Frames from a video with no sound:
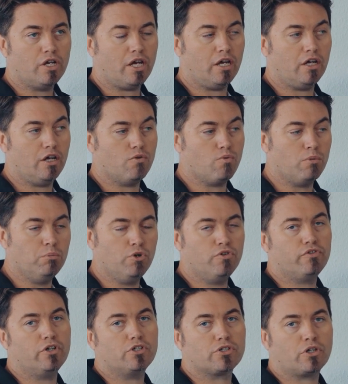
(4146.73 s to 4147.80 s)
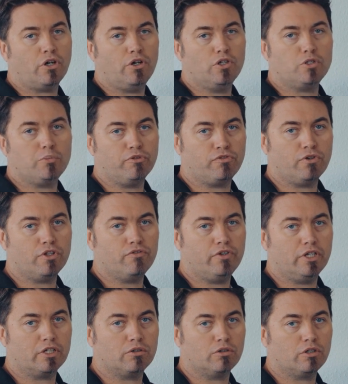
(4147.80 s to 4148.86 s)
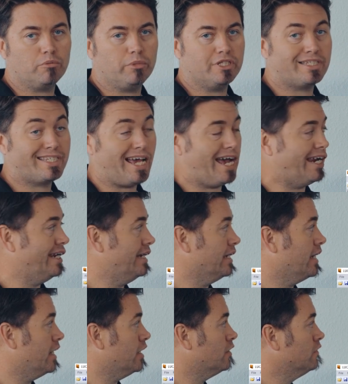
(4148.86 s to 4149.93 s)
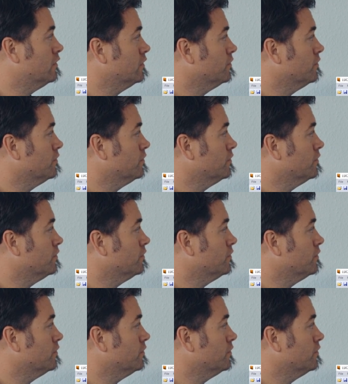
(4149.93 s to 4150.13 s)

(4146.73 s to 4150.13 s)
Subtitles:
remove those codes before the vehicle can be started again.